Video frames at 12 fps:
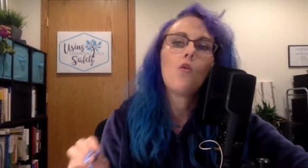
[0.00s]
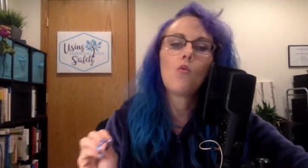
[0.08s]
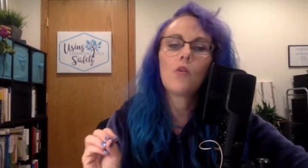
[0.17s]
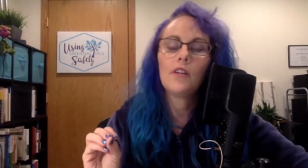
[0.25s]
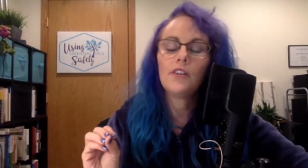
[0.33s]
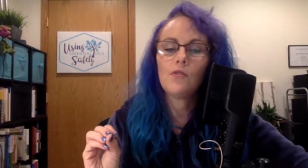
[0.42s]

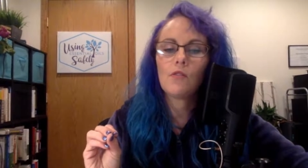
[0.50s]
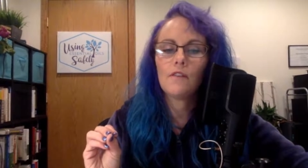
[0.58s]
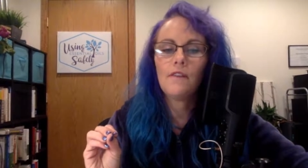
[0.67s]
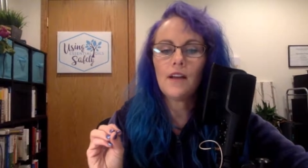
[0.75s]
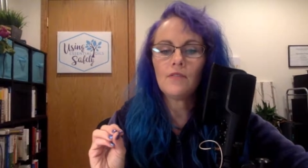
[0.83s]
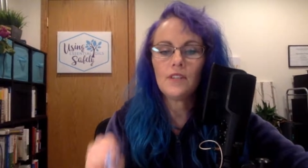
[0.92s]
or your
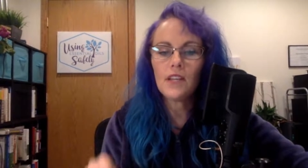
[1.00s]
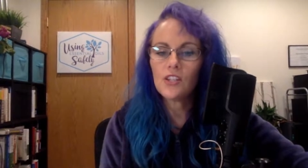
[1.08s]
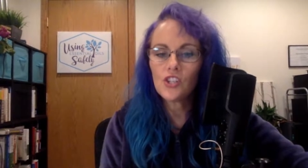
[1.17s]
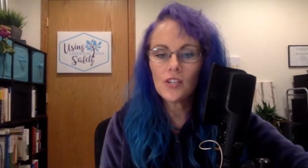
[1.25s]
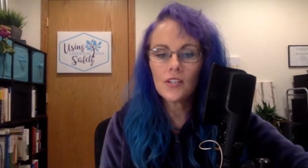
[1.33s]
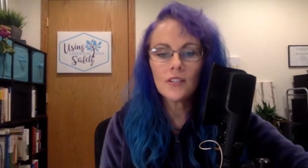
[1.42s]

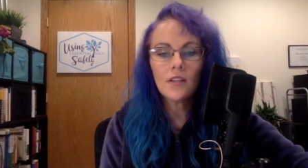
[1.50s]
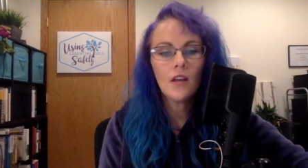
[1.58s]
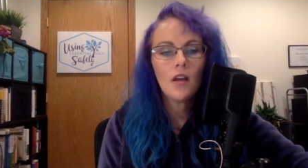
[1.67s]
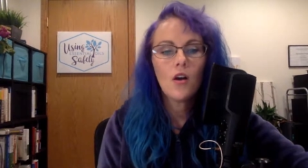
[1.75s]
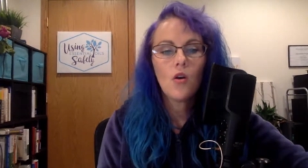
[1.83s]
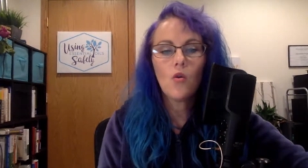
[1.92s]
foundation
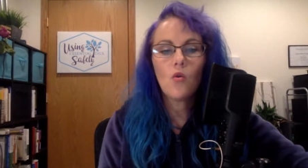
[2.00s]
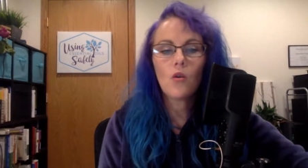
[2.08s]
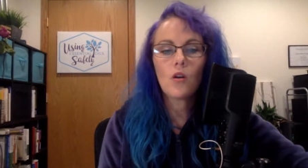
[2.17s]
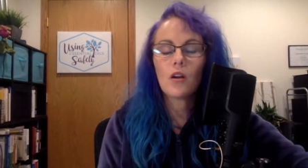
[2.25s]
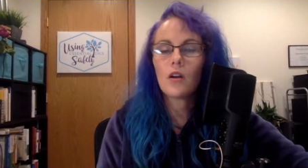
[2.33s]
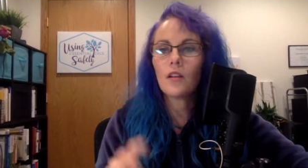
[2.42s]

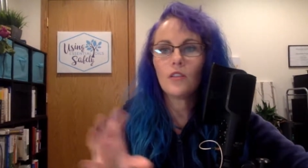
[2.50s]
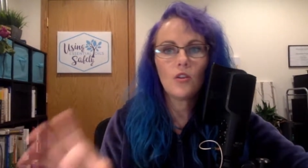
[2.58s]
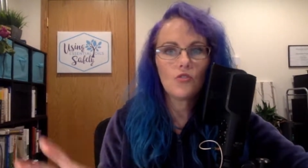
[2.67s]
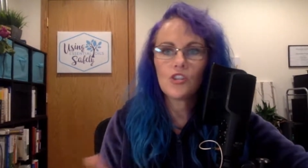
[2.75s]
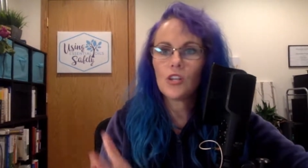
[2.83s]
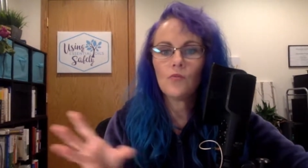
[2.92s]
or
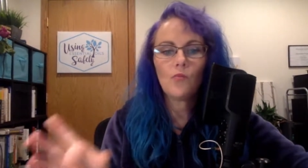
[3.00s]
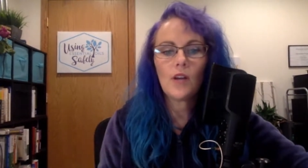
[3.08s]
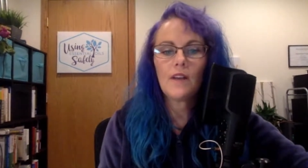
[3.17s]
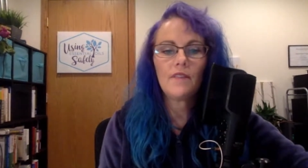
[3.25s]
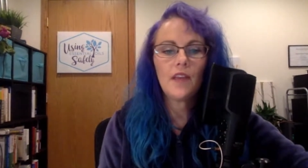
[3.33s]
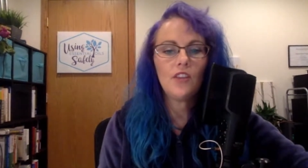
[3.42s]
lotion,
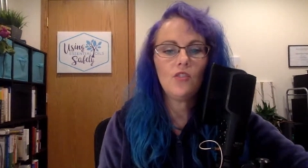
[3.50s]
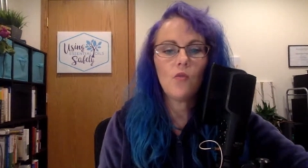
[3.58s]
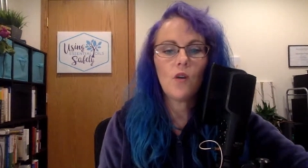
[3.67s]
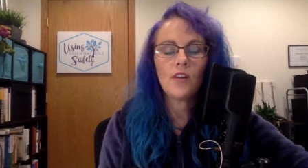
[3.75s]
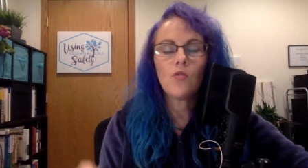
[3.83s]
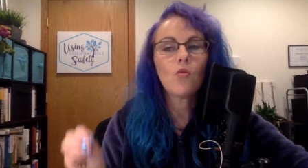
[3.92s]
whatever that you
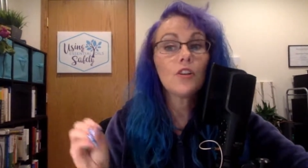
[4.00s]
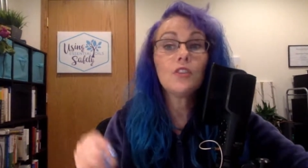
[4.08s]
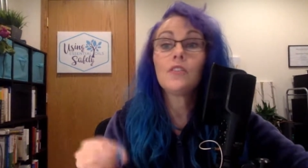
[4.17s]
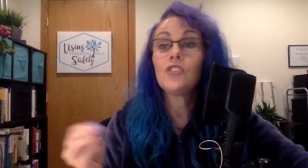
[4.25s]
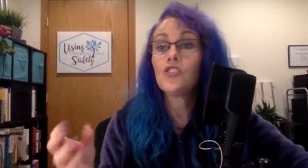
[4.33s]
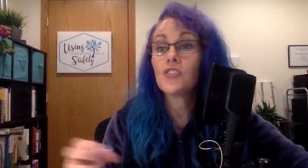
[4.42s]
want. Or you
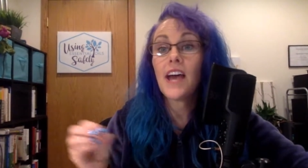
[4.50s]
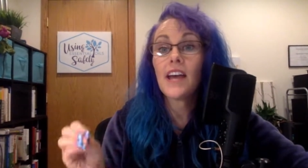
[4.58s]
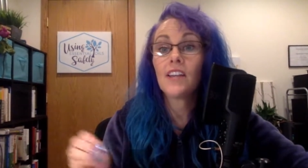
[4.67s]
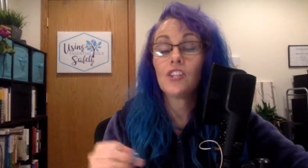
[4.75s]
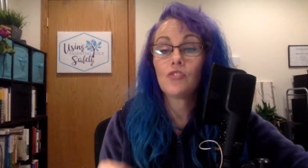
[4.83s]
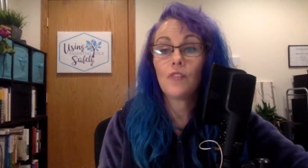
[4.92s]
can just
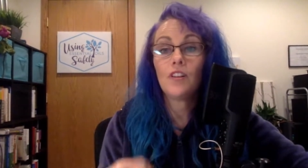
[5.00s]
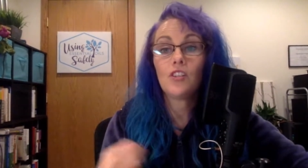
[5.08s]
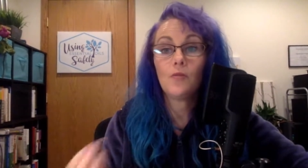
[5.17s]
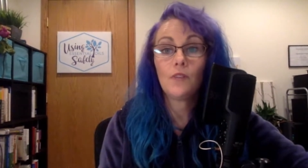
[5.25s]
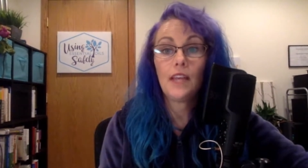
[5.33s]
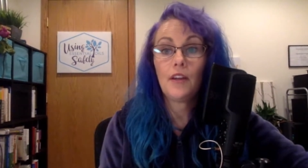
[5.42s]
add it straight
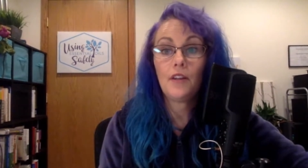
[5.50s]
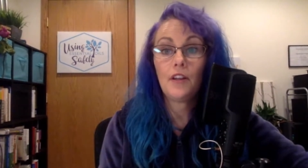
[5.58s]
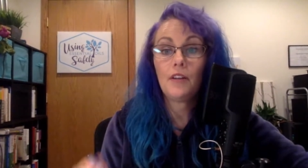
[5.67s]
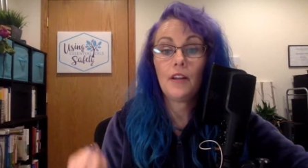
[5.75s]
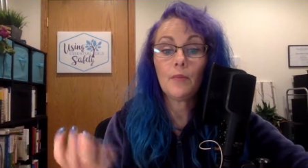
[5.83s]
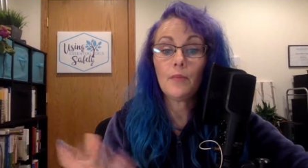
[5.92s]
to a
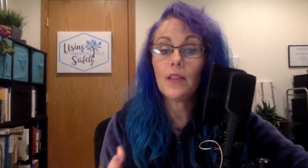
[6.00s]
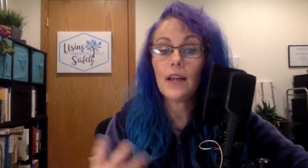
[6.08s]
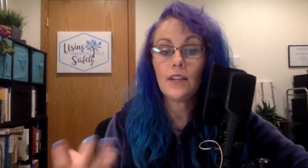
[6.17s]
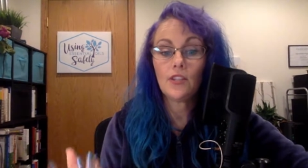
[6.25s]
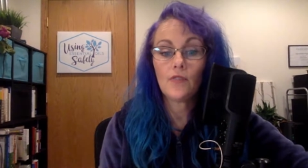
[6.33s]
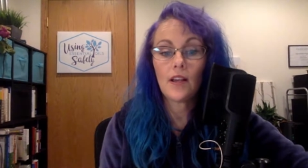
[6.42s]
carrier and
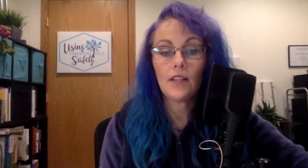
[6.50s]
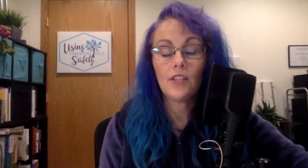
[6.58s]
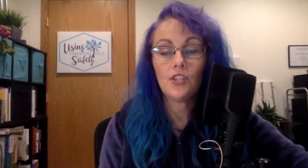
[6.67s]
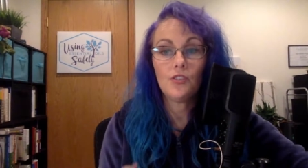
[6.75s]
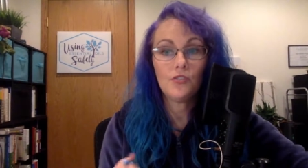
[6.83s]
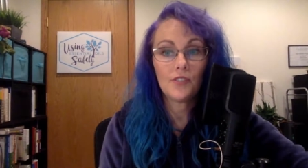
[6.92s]
apply it directly
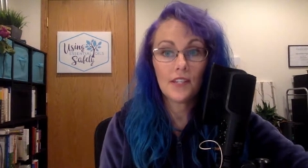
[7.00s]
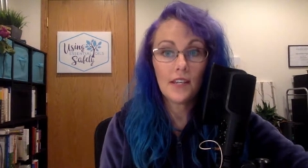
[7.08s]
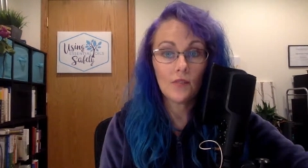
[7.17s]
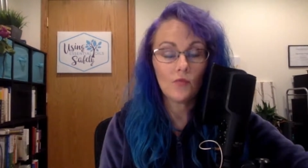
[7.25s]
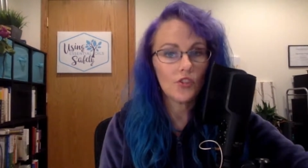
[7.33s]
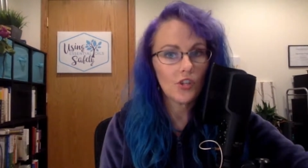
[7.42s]
to your
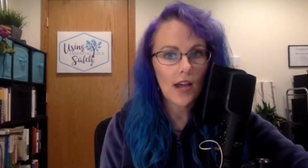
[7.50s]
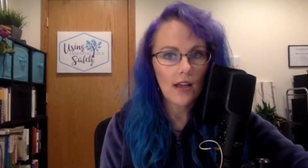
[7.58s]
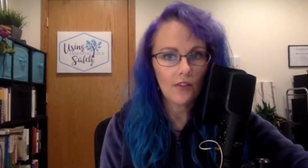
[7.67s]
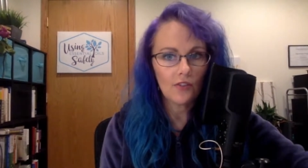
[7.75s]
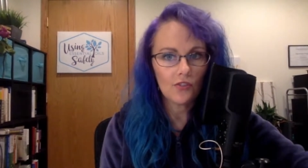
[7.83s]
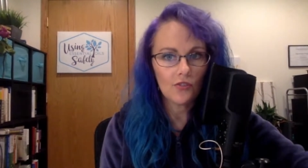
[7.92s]
skin, which I
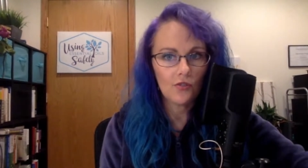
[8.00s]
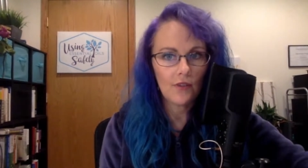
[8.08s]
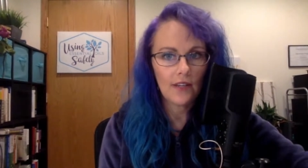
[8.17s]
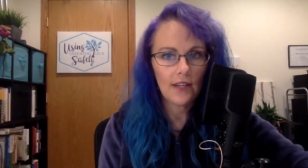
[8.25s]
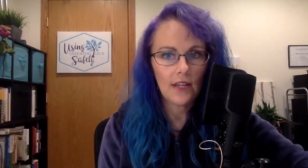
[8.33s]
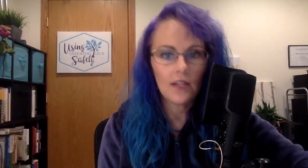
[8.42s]
also do
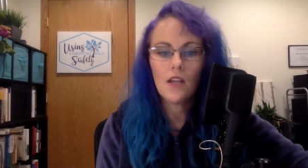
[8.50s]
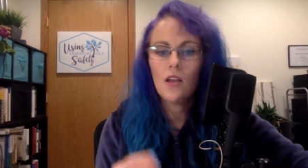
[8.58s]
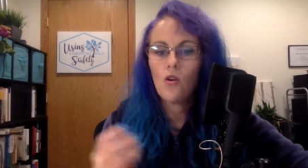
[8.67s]
at night,